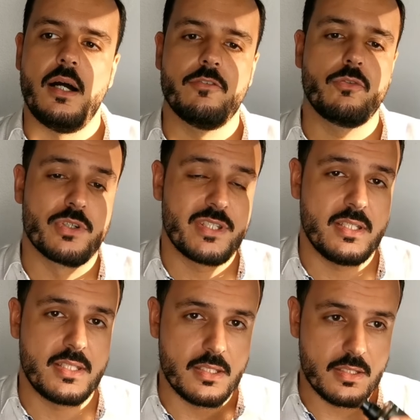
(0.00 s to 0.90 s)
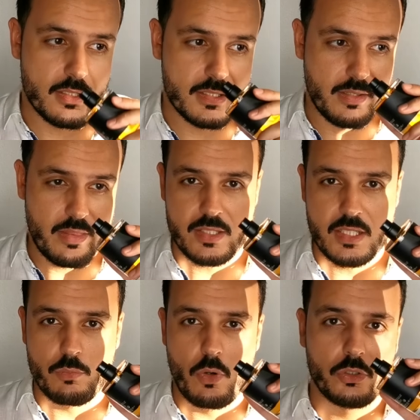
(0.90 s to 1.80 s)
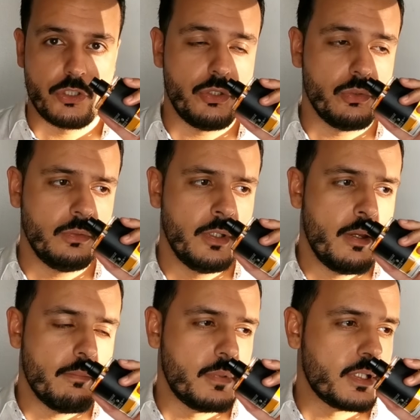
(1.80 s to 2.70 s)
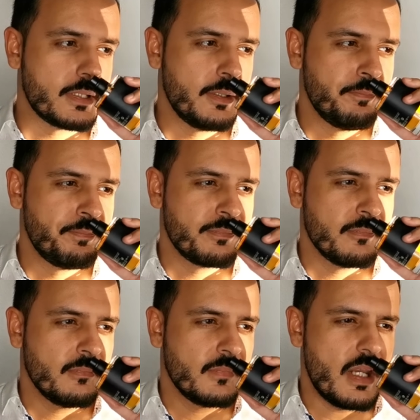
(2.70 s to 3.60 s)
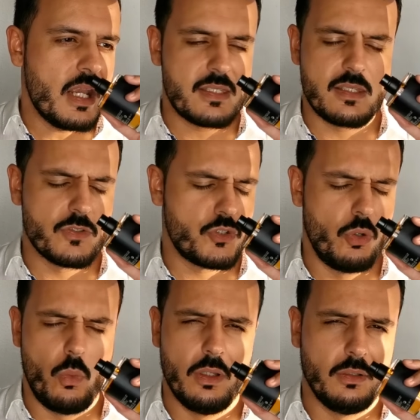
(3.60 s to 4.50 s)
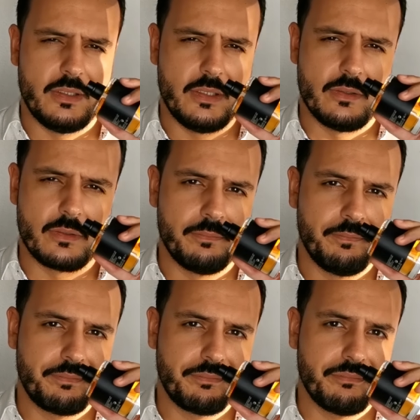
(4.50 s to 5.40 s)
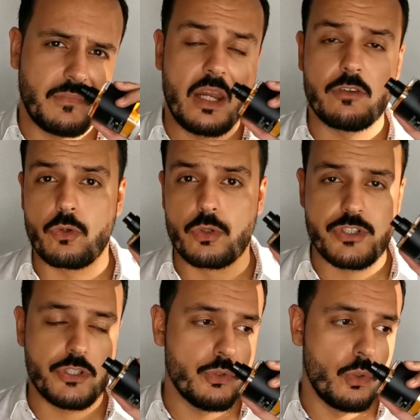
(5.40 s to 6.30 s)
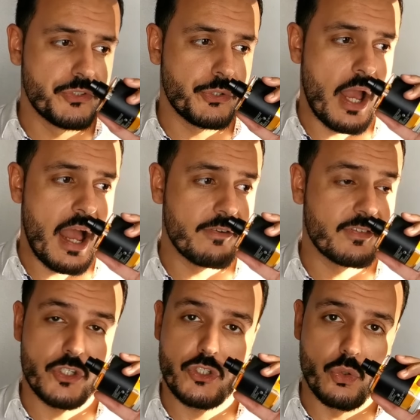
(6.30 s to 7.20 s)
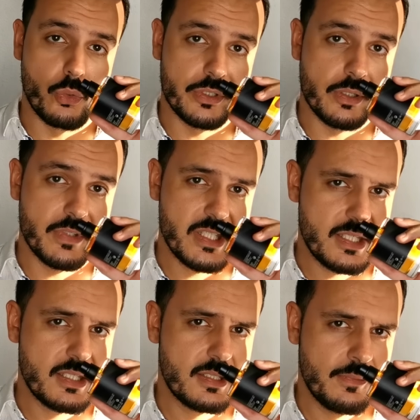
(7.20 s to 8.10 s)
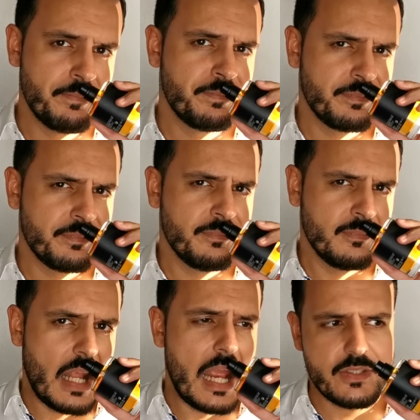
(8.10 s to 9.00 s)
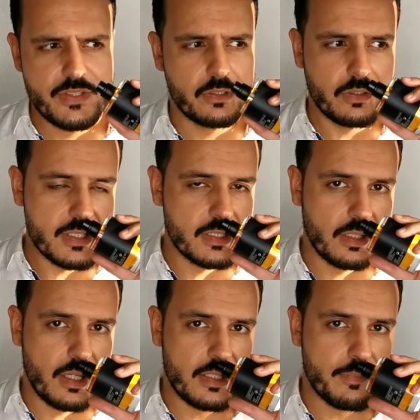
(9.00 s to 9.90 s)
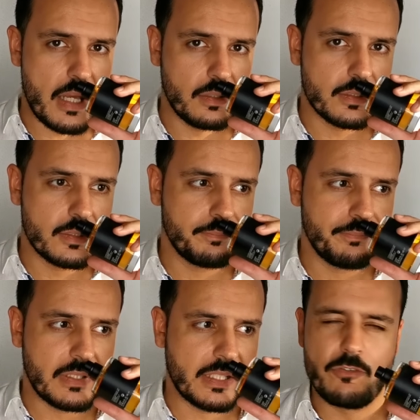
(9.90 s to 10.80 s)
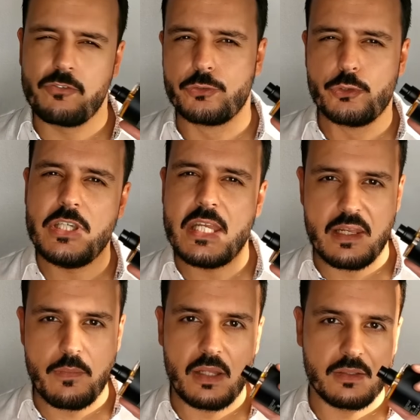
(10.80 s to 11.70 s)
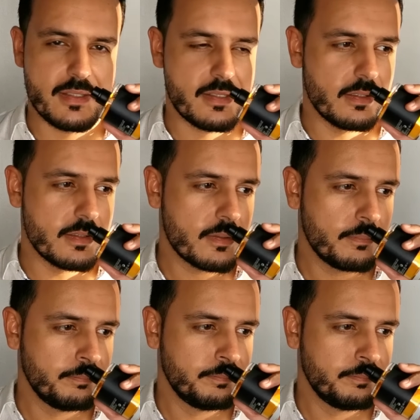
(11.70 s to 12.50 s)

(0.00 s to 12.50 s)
Of course, it's a synthetic molecule, but it's done so well in here. And of course, you also have castoreum. This is, I consider this an animalic, like a fruity animalic scent.